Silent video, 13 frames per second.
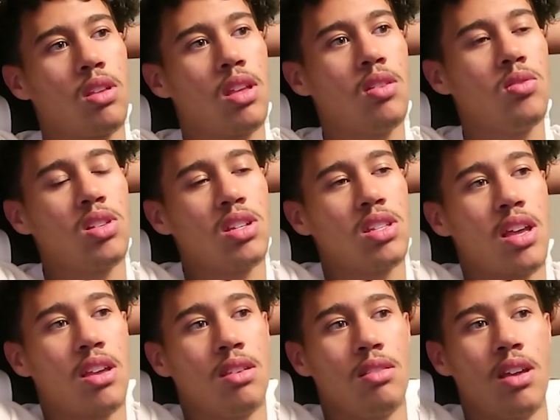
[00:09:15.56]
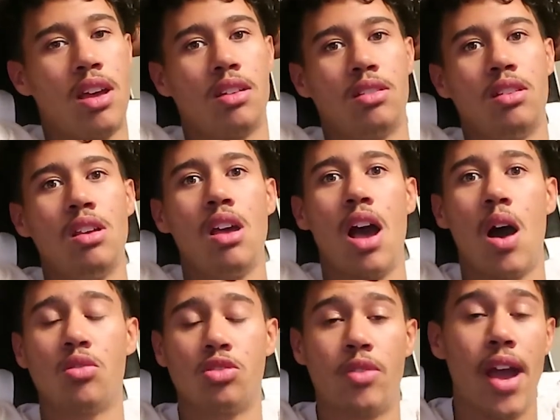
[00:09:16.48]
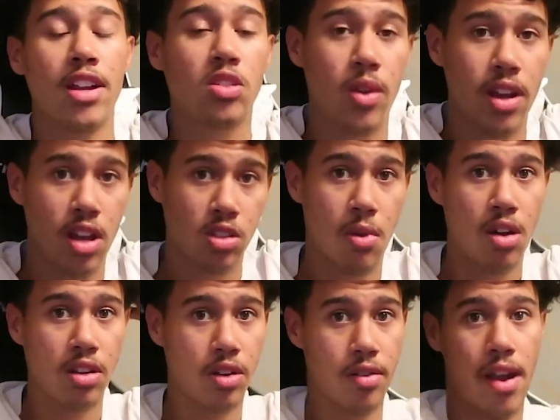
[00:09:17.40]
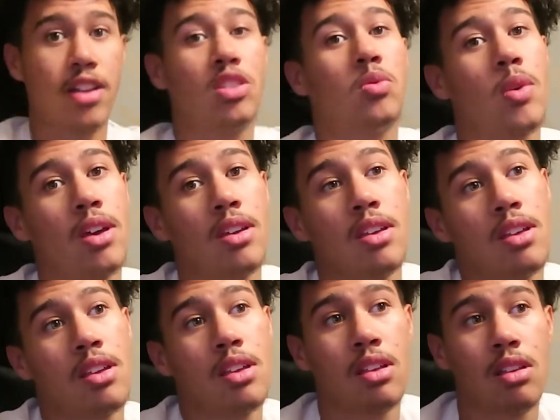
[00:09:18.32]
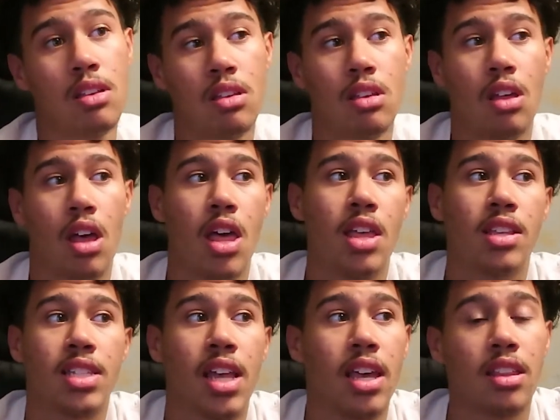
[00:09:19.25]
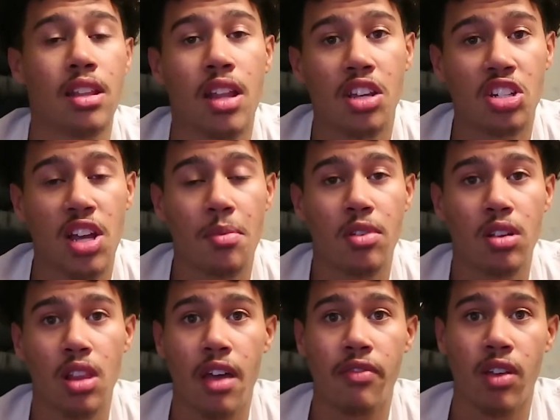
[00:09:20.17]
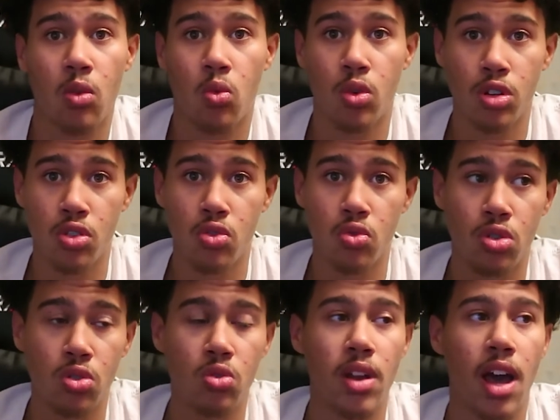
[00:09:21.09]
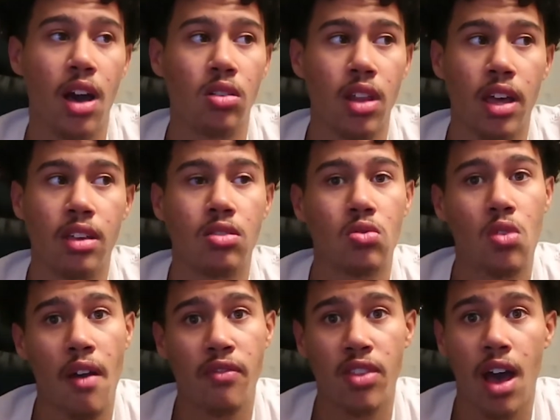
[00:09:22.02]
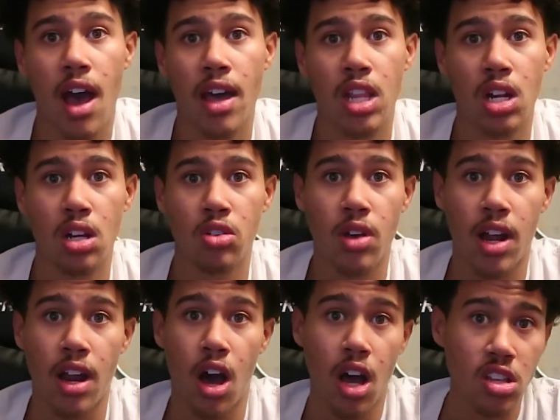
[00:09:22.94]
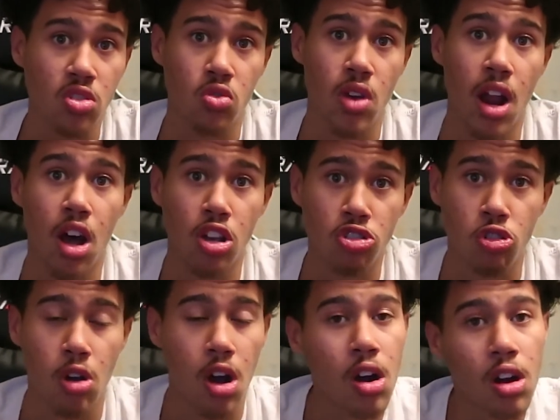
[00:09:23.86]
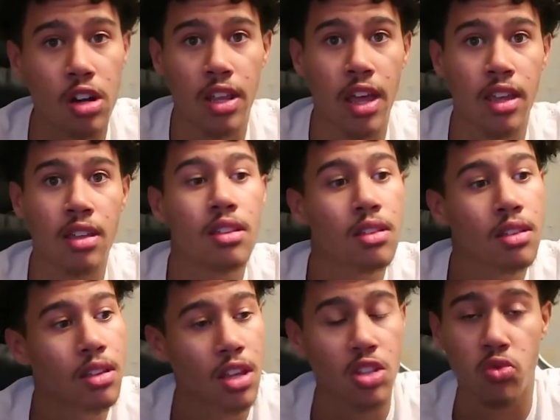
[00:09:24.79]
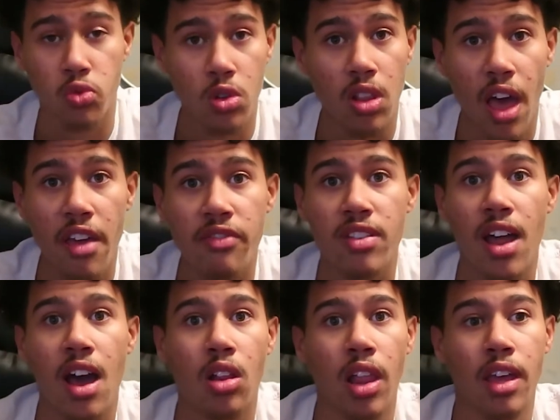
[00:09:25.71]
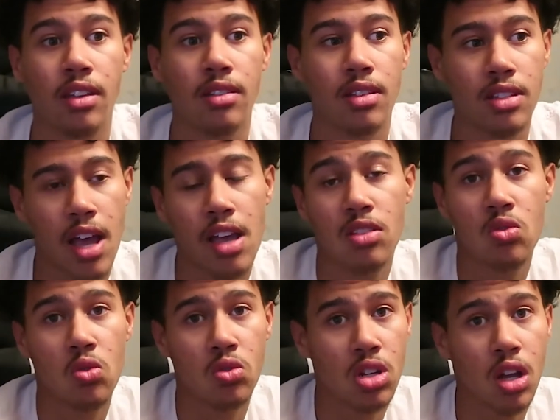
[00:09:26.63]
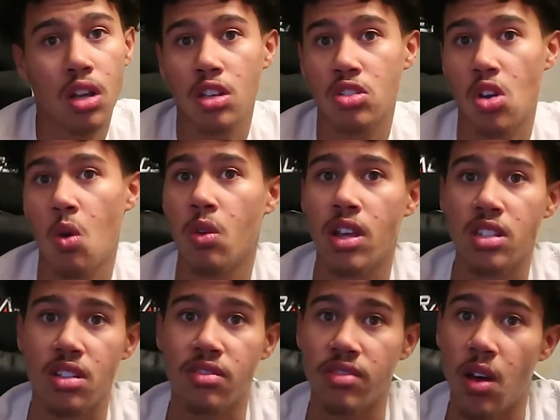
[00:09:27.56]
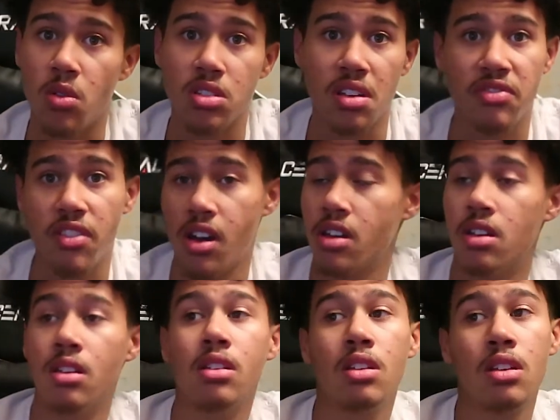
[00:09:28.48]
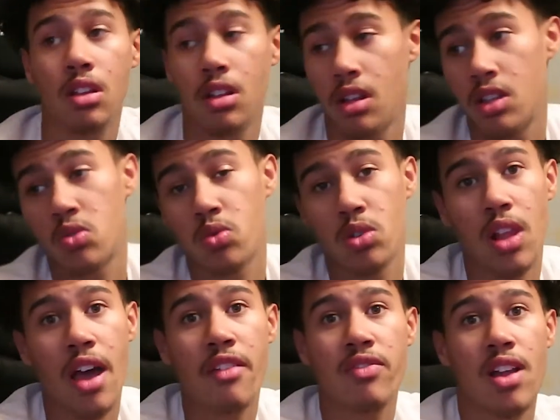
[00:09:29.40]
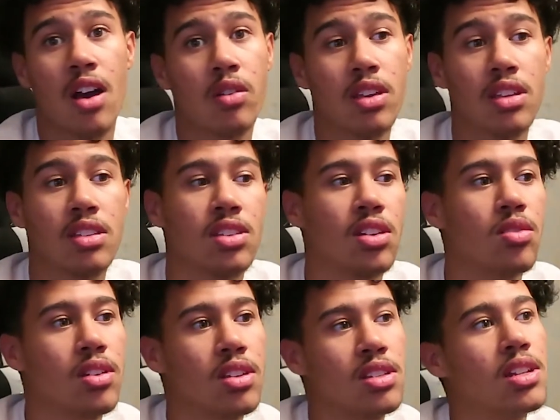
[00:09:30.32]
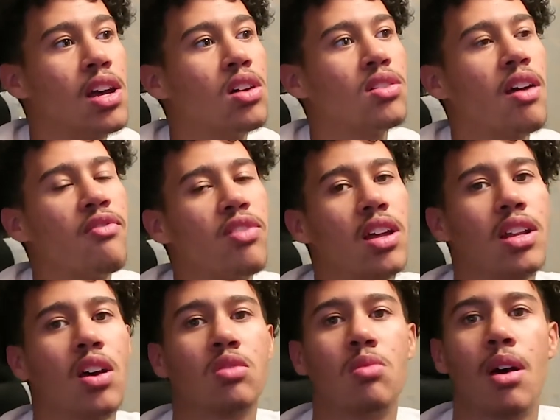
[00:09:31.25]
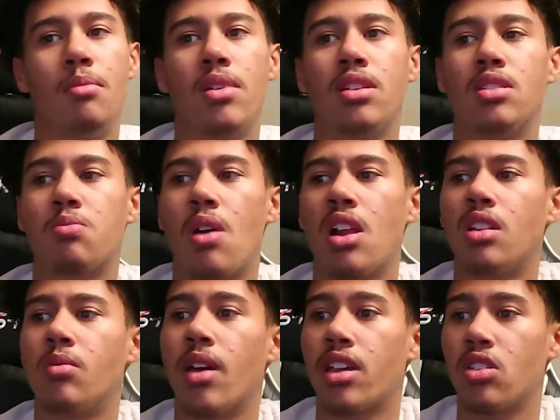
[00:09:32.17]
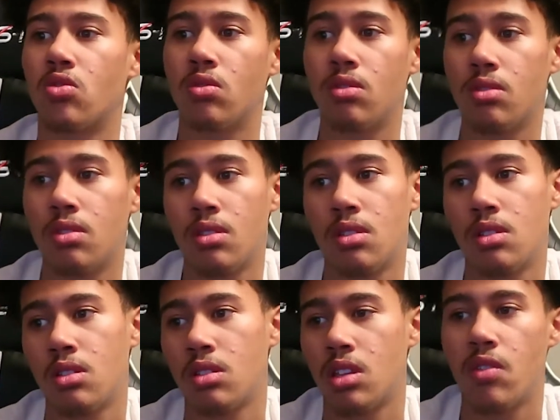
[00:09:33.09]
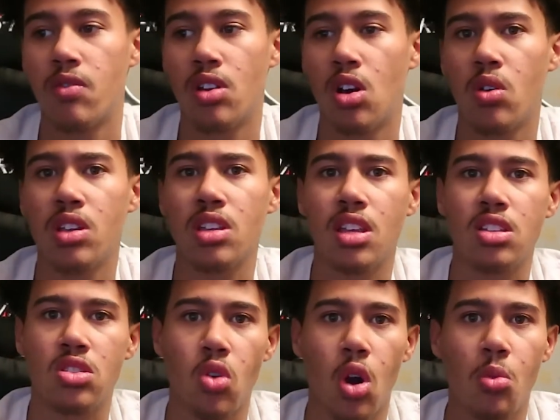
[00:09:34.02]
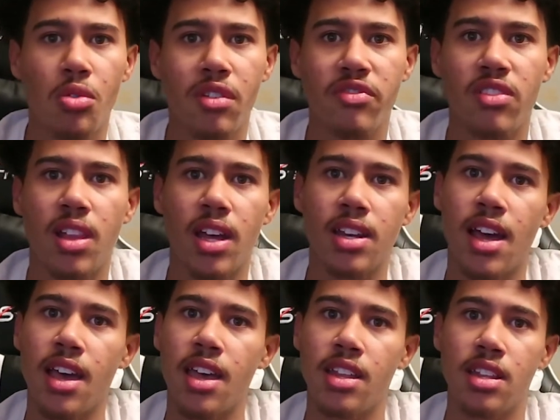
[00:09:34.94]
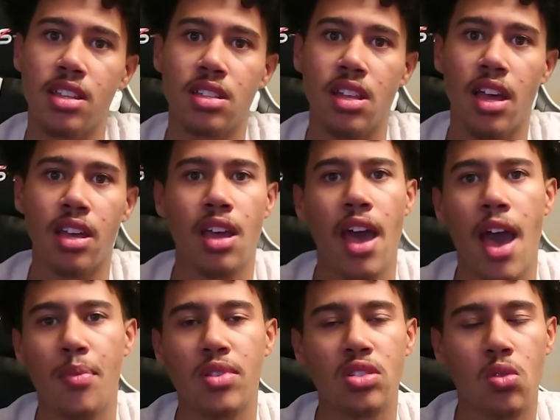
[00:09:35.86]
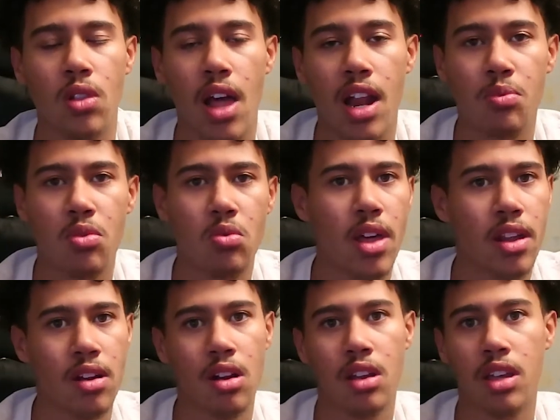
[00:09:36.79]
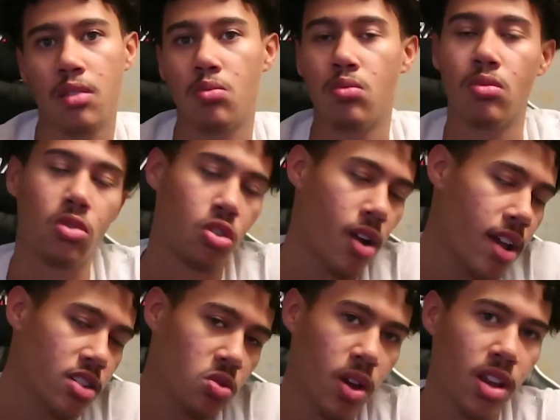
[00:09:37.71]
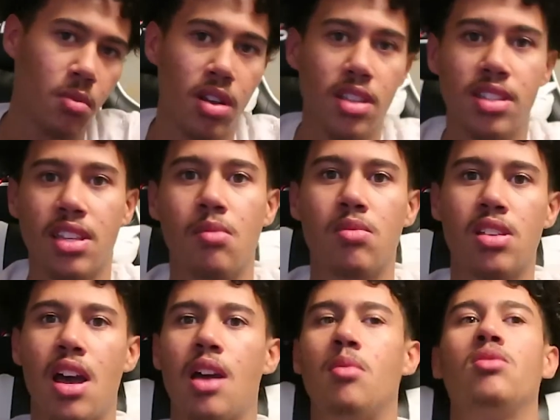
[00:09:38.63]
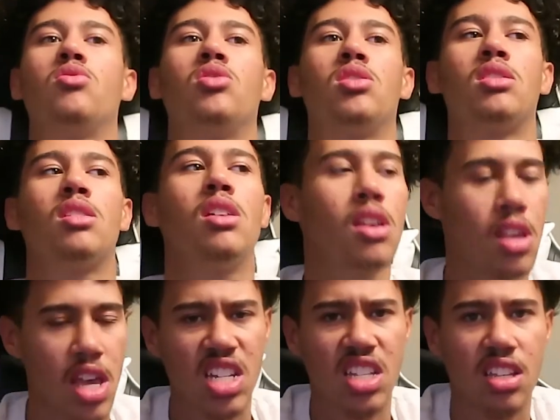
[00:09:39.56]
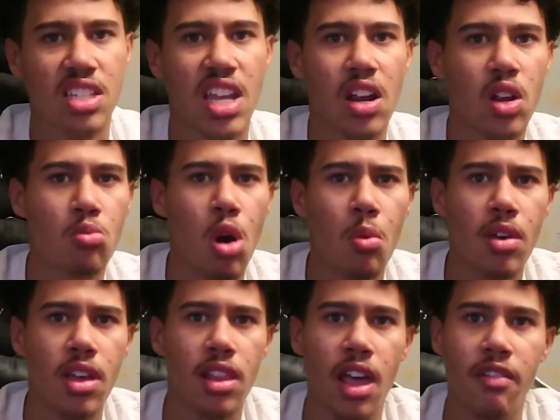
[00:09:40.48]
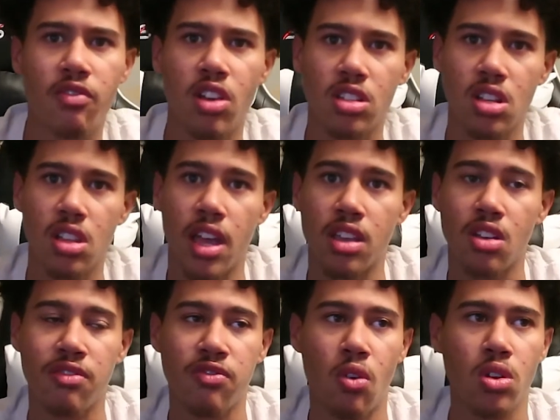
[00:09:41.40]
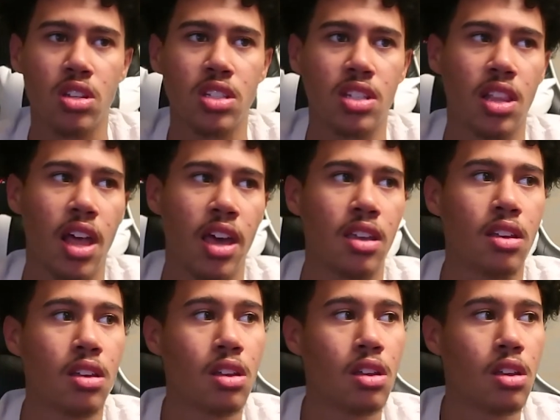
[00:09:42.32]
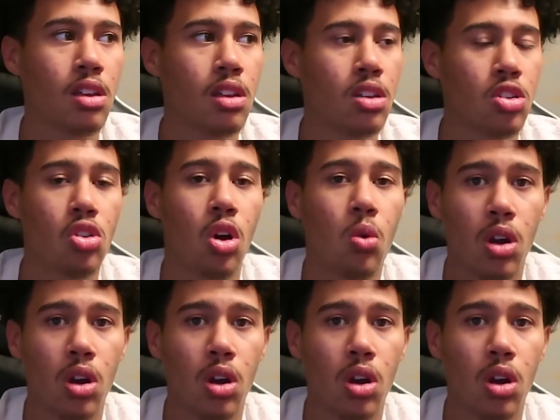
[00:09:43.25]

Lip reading: It was just like, yeah, I was graduating. I was about to graduate. And it's like the next chapter of your life, like, what do you do now? Like, you have to you gotta hustle hard. Like, it's real life now. Like, this high school junk is over. That was your fun. It's real life now. It gets serious. And now I feel like that was my biggest problem. Like, even though it's normal to feel like that, and it's like, it happens to a lot of people that are like graduating, but at the same time, it's just a scary moment in life, because you're forced to, like, you